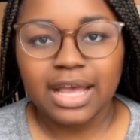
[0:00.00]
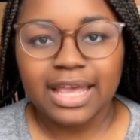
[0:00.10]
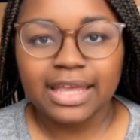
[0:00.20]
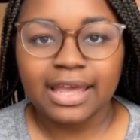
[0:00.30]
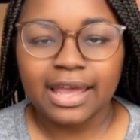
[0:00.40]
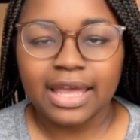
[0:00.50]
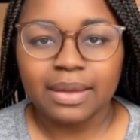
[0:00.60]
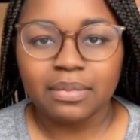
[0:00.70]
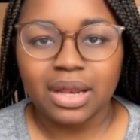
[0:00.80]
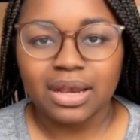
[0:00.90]
He
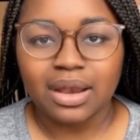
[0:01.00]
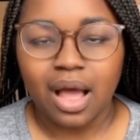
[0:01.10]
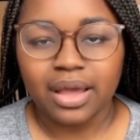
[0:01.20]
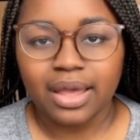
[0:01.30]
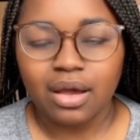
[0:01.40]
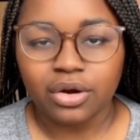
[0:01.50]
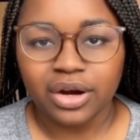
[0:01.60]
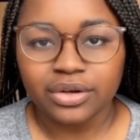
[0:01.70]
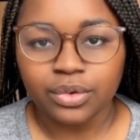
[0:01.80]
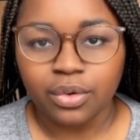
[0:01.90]
came knocking on
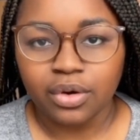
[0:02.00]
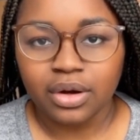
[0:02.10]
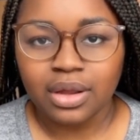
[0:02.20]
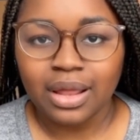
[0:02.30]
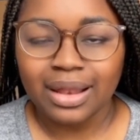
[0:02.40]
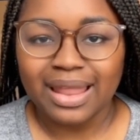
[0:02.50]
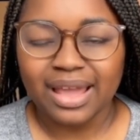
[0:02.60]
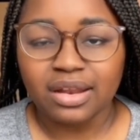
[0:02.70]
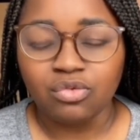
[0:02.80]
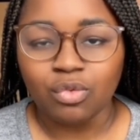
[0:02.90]
our door
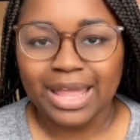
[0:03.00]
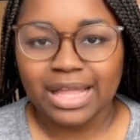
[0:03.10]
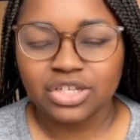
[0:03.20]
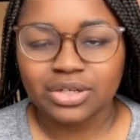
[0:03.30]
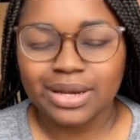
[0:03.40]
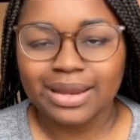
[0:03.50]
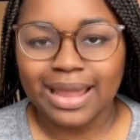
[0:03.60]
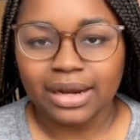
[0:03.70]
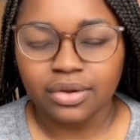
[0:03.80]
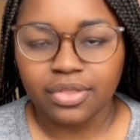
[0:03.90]
like an enraged
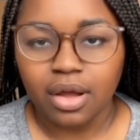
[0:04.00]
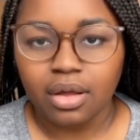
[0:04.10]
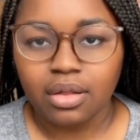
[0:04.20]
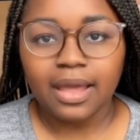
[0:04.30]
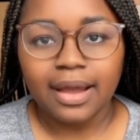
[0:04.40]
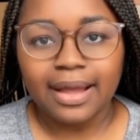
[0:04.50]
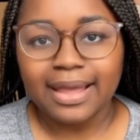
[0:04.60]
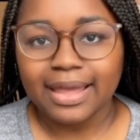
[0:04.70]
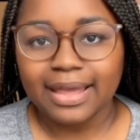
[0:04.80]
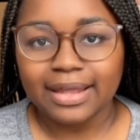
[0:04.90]
Neanderthal.
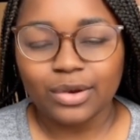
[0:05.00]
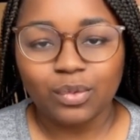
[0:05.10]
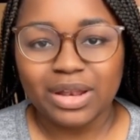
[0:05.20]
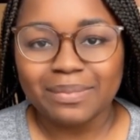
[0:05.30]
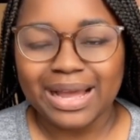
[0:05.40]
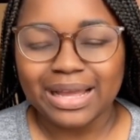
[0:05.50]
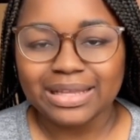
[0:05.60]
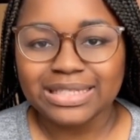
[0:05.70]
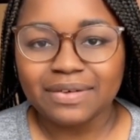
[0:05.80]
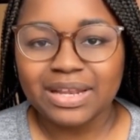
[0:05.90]
And when my
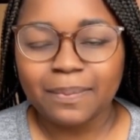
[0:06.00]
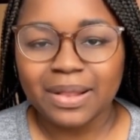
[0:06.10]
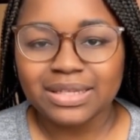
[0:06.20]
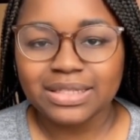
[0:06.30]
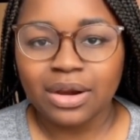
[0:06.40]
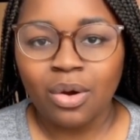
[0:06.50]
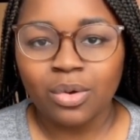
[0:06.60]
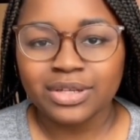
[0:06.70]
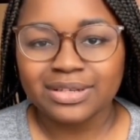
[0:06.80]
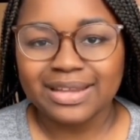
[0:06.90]
70 plus year
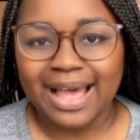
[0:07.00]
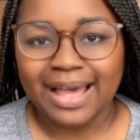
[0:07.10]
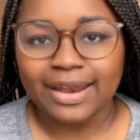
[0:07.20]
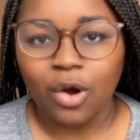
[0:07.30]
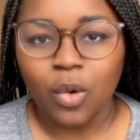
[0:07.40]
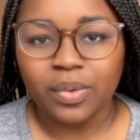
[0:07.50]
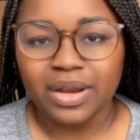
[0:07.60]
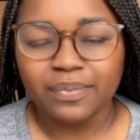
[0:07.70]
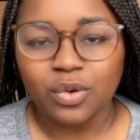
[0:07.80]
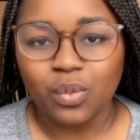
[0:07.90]
old dad opened
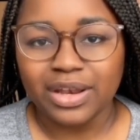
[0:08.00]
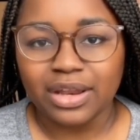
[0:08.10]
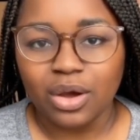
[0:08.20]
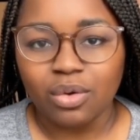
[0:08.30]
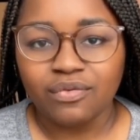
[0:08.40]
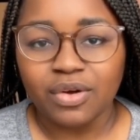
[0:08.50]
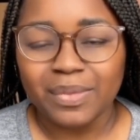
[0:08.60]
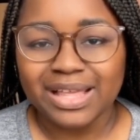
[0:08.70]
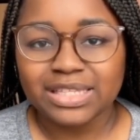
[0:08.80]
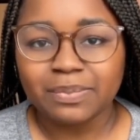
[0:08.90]
up the window
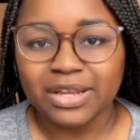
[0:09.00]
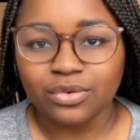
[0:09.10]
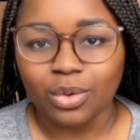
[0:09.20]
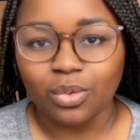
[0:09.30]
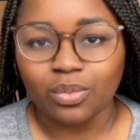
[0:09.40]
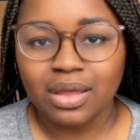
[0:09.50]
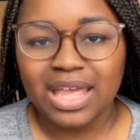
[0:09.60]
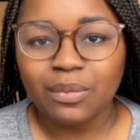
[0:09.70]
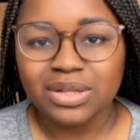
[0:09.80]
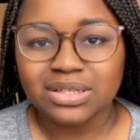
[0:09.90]
from his bedroom,
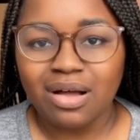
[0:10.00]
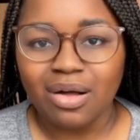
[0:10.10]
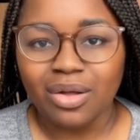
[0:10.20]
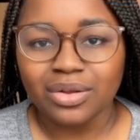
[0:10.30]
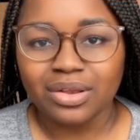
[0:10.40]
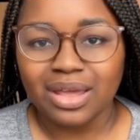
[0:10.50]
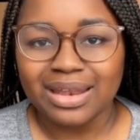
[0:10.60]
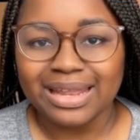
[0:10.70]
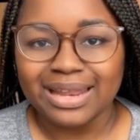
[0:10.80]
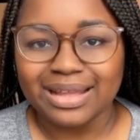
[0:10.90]
he was called
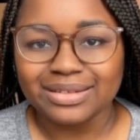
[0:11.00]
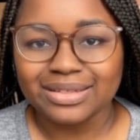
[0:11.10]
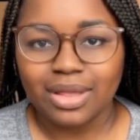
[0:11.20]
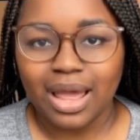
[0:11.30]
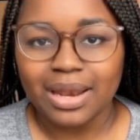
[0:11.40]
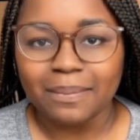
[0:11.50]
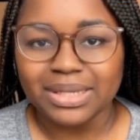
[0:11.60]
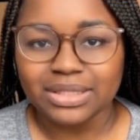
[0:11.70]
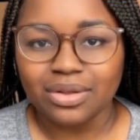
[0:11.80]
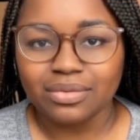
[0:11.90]
an idiot, an
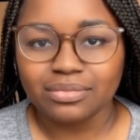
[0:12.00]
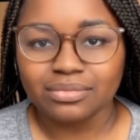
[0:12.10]
imbecile.